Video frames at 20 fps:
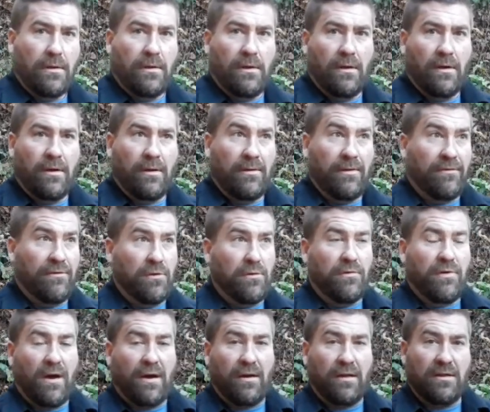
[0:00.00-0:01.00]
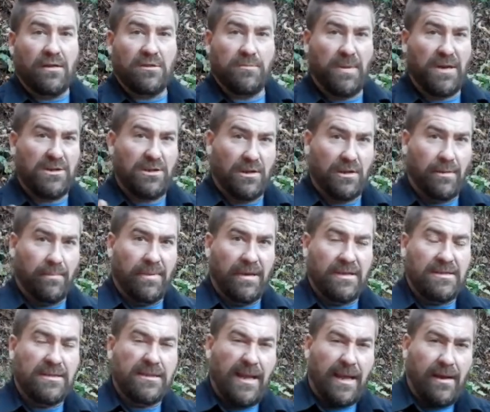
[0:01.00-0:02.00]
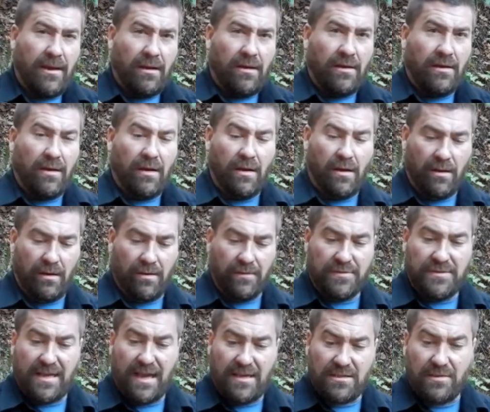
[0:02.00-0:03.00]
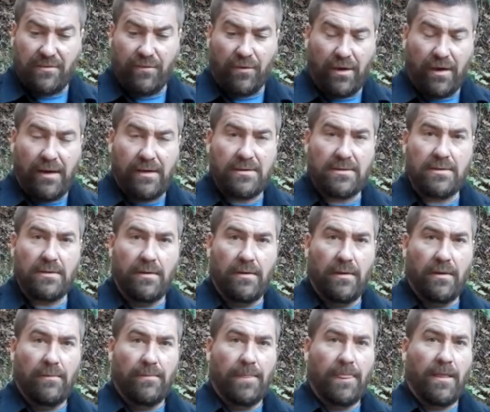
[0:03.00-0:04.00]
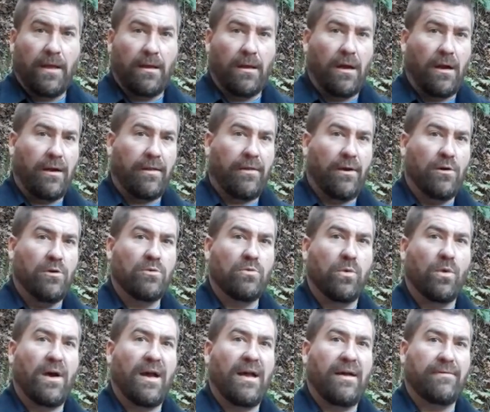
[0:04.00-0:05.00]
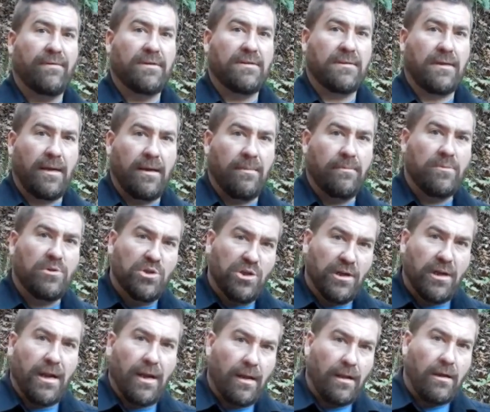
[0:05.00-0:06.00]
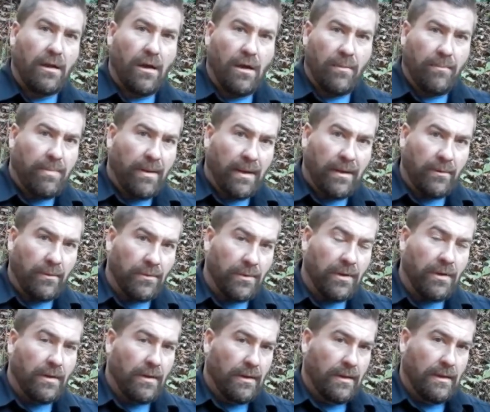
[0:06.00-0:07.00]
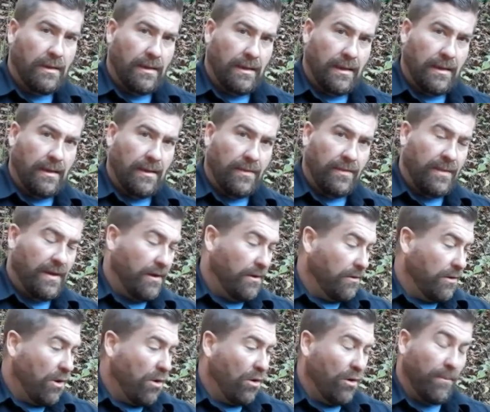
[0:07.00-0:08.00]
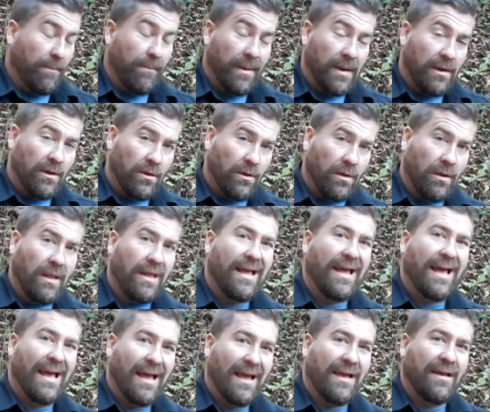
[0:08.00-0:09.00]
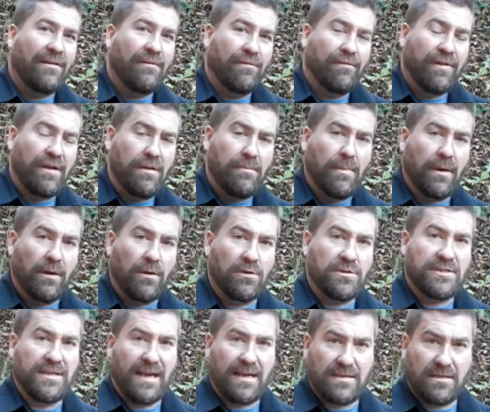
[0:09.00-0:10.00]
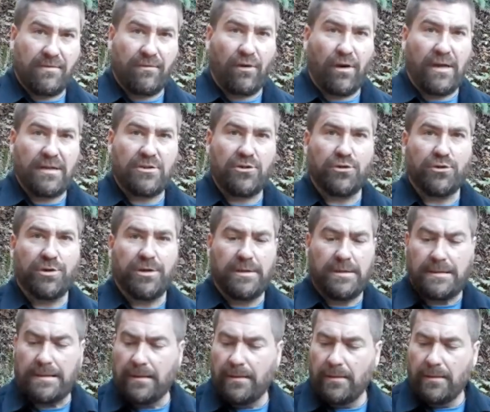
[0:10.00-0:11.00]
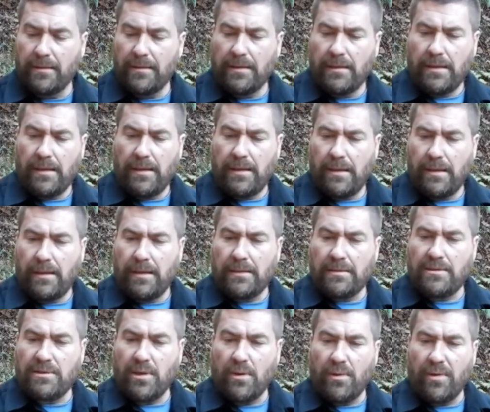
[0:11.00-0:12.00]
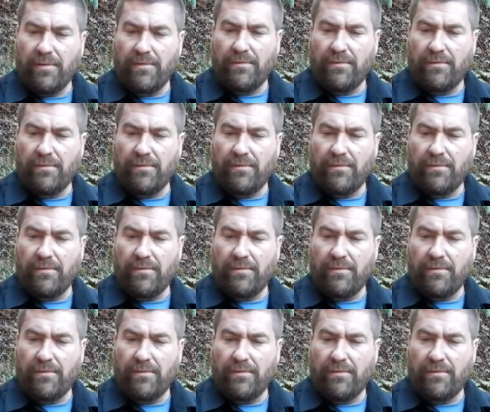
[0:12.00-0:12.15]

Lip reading: if you've got especially a big stand of sassafras, a lot of those will have the same genetic compound, and there are male and female sassafras trees. And so